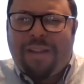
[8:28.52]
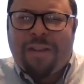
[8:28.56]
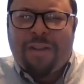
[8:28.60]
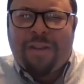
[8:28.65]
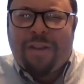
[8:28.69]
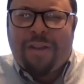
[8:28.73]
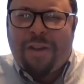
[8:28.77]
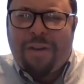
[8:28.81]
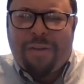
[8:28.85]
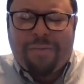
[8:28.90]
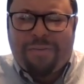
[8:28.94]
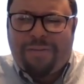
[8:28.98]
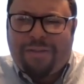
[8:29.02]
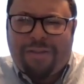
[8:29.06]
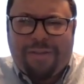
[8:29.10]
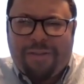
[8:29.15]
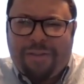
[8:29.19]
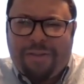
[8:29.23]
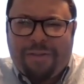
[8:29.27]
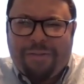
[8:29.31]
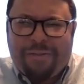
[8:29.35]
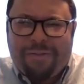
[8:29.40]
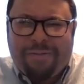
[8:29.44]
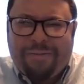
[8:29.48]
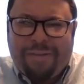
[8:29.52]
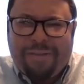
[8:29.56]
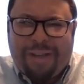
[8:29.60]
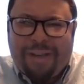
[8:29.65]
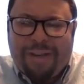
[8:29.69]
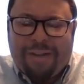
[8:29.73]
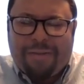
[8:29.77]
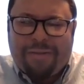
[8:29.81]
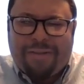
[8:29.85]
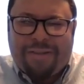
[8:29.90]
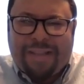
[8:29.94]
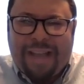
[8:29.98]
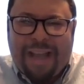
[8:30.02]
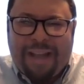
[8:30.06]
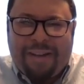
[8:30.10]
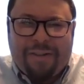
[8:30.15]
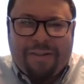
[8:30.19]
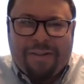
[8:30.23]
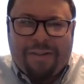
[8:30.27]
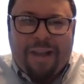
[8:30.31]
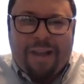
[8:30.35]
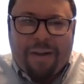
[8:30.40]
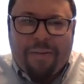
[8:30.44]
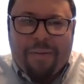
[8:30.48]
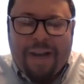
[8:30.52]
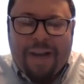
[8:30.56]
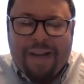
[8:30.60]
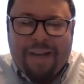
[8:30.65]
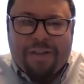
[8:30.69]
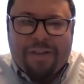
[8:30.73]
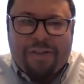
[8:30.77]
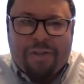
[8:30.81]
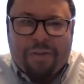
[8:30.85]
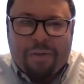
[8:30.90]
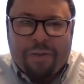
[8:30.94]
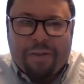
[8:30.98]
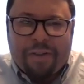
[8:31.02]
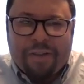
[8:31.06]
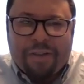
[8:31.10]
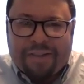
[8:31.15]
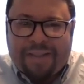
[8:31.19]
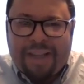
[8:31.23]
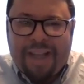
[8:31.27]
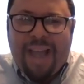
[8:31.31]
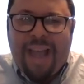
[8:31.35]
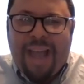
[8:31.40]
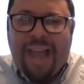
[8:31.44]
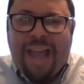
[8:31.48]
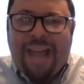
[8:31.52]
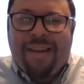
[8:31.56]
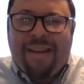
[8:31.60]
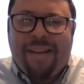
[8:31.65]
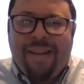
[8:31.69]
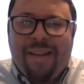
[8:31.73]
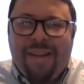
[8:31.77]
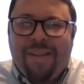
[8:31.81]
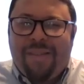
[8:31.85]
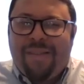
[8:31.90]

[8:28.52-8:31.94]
you could go to, standard Haredi shuls and,